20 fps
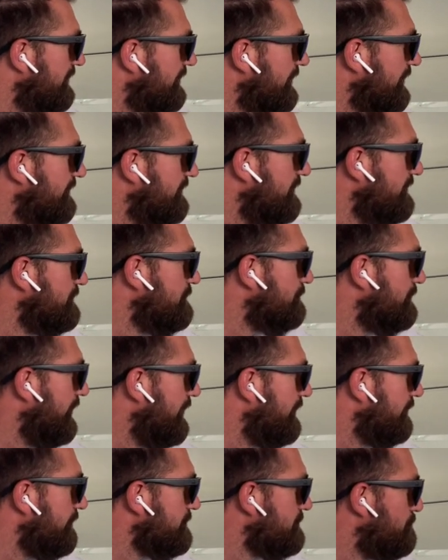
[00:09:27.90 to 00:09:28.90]
And then you've got
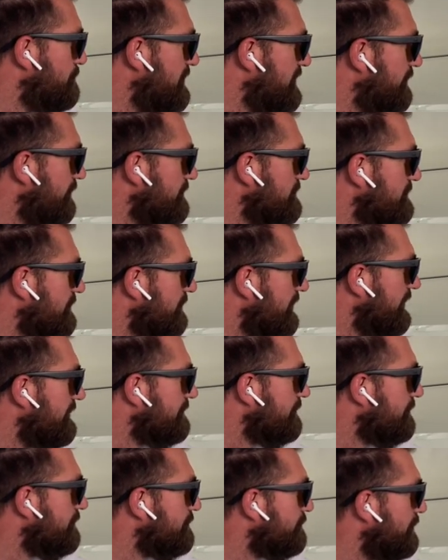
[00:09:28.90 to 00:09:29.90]
your speaker
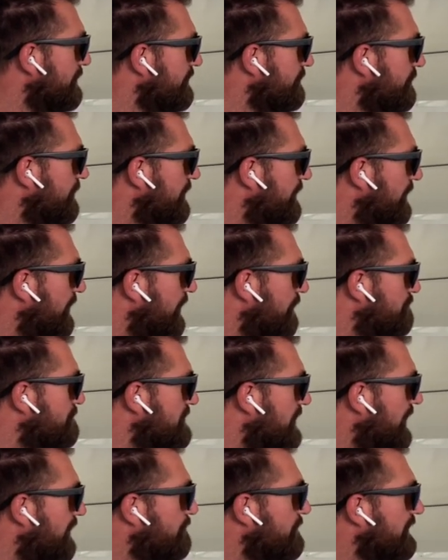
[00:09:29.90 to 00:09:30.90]
selector switch up
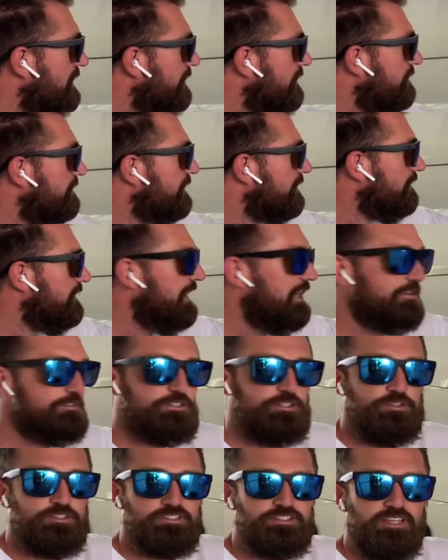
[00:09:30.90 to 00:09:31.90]
top here that allows
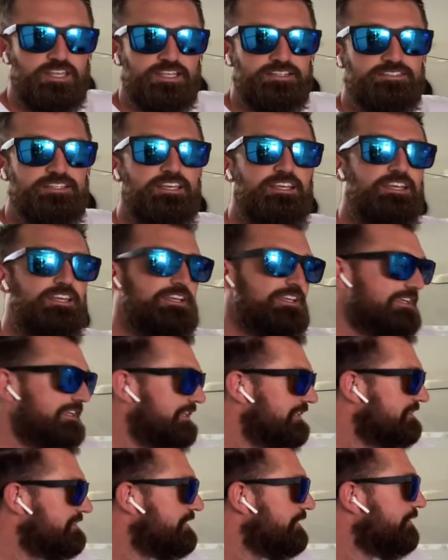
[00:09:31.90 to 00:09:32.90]
you to select
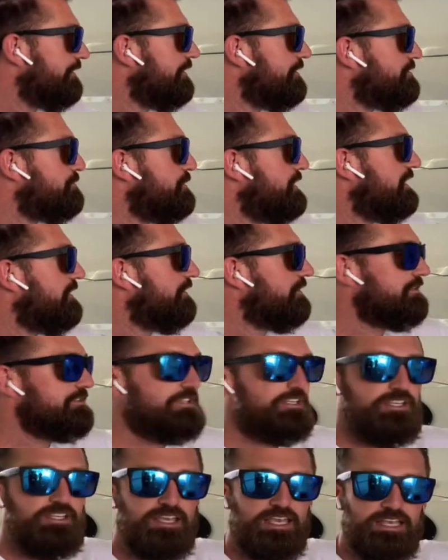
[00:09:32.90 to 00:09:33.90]
interior
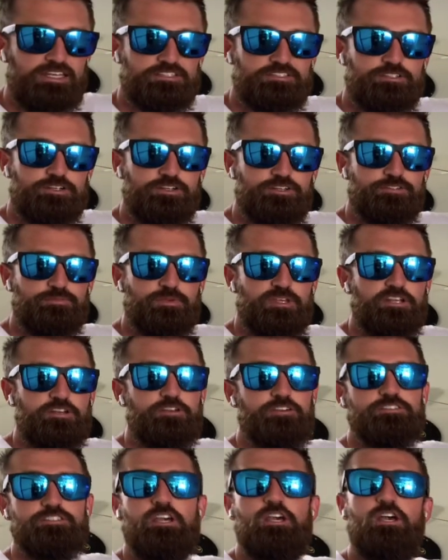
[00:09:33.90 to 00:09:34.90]
speakers, exterior
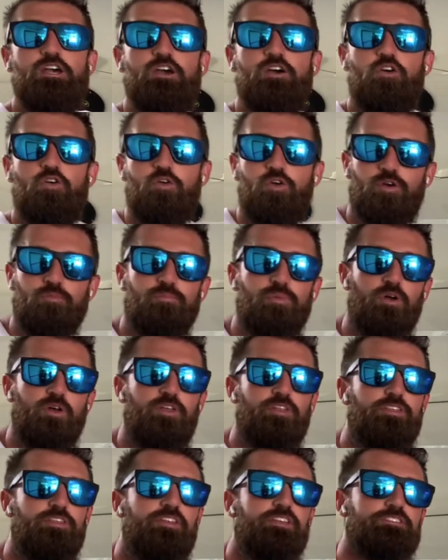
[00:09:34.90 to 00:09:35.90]
speakers, or
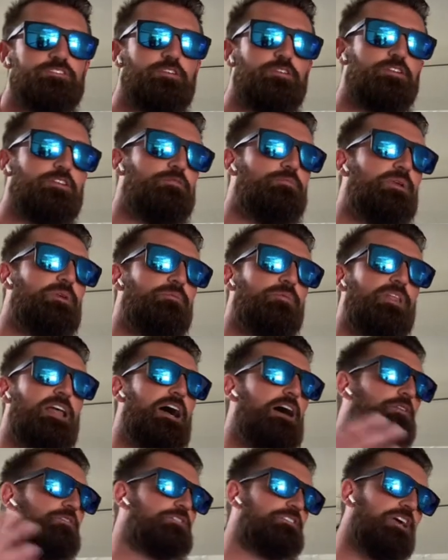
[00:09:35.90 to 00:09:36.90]
both. So that if people
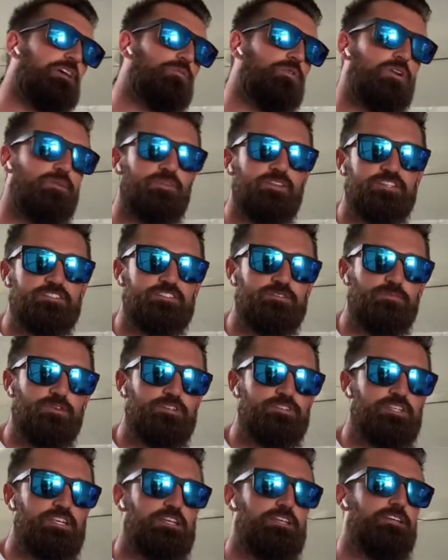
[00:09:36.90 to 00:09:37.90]
outside want to be listening to
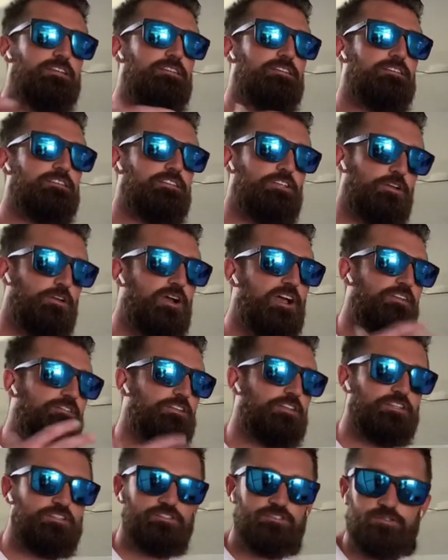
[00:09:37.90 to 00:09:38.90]
music, you don't have to
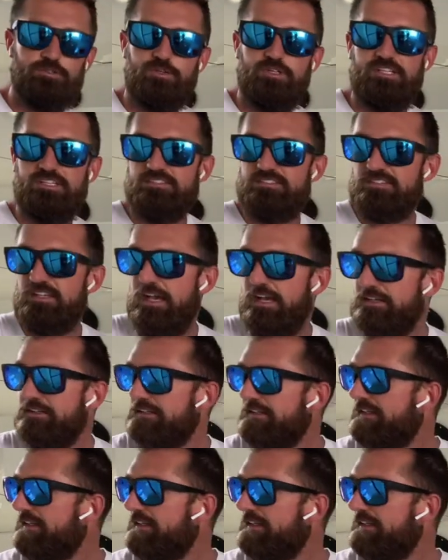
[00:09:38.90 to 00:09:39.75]
listen to it inside.